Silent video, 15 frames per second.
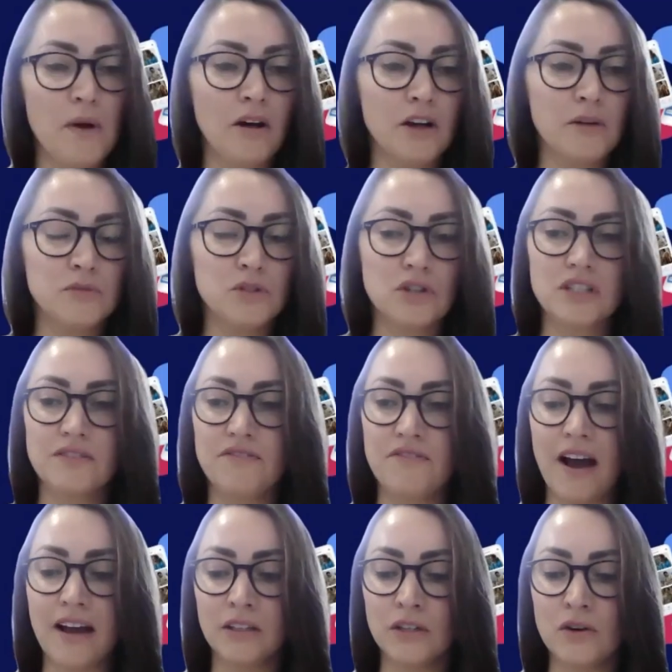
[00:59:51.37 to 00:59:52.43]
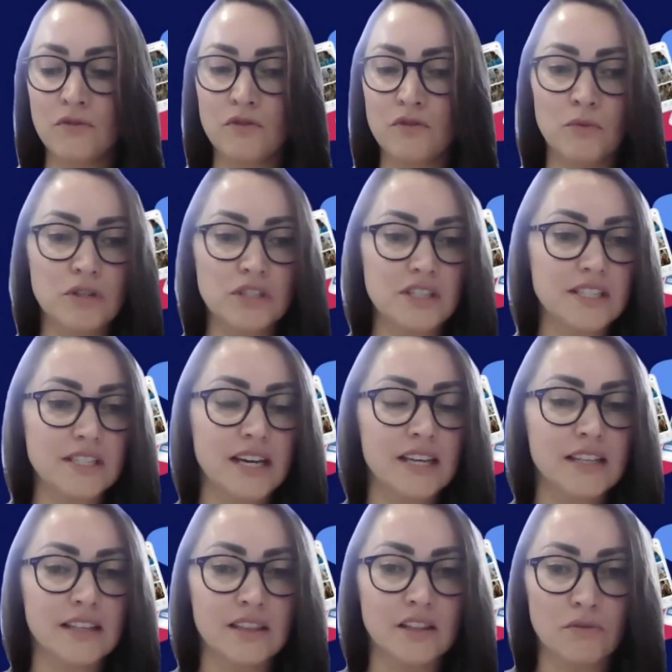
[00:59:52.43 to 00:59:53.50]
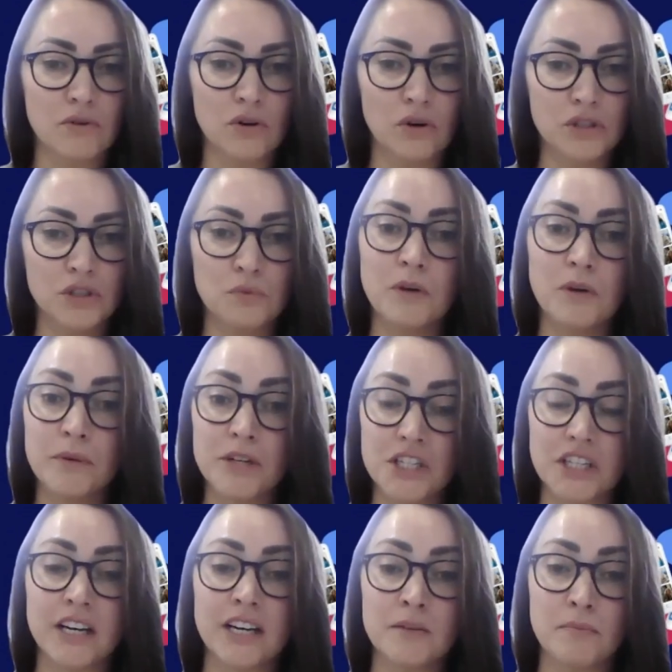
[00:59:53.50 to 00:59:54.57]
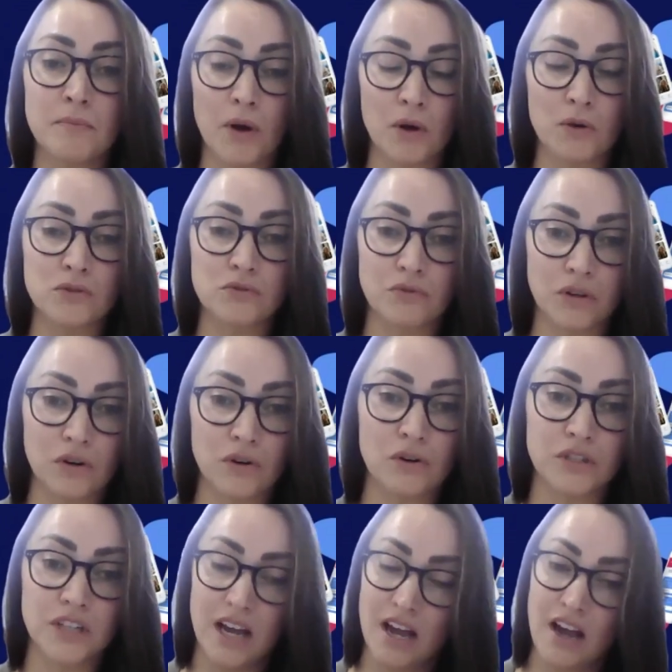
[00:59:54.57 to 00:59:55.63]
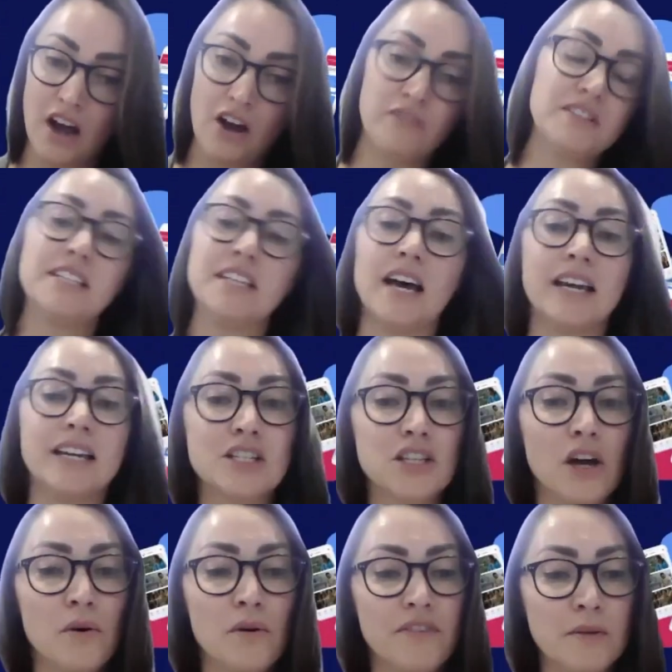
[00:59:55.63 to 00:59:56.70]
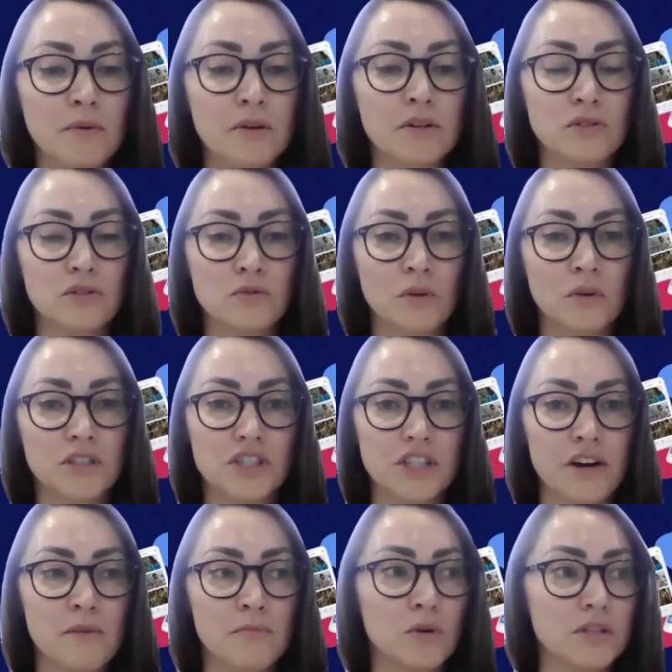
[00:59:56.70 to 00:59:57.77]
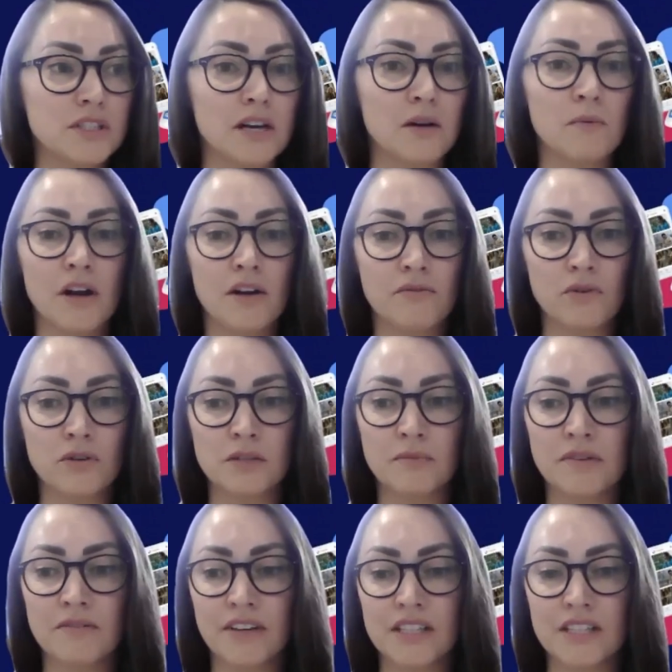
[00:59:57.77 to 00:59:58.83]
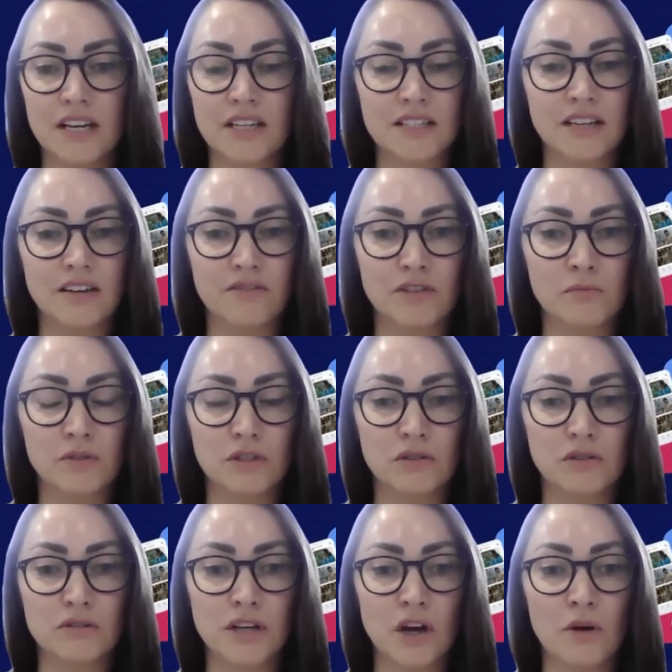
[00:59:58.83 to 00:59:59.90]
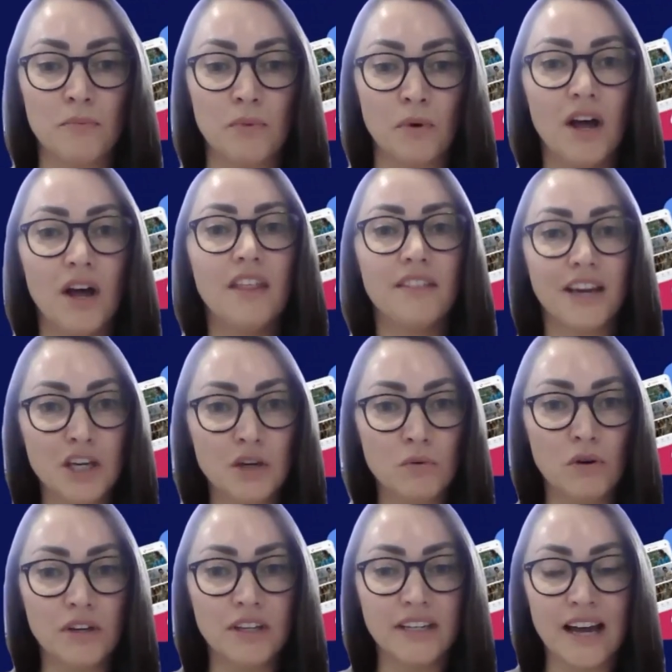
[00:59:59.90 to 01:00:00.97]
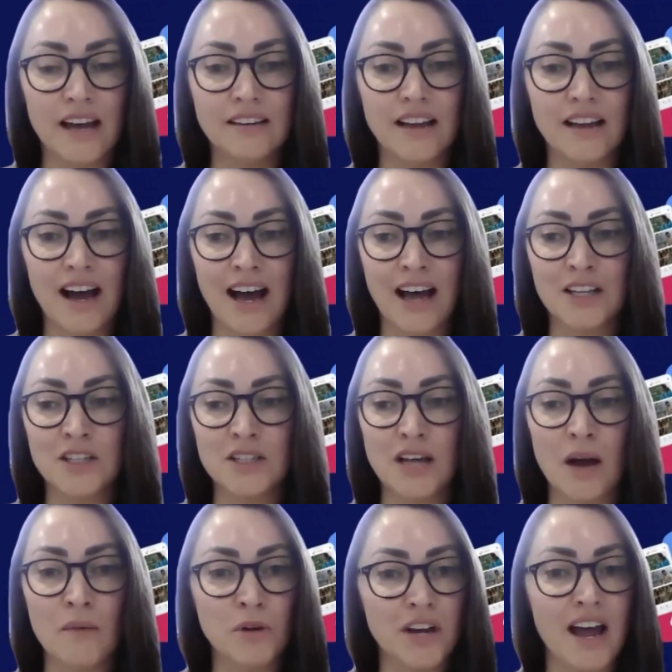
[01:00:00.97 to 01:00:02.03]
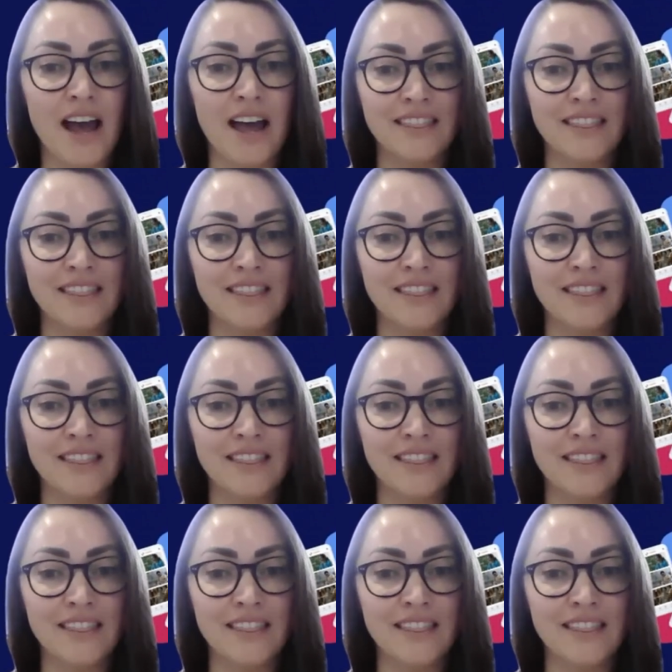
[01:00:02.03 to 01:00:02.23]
welcome. Just a final note from us to say that the recording will be shared post-record of today. So if anyone does want to share it amongst their workforce, it'd be fantastic for them to do so. But thank you all again. And I'm going to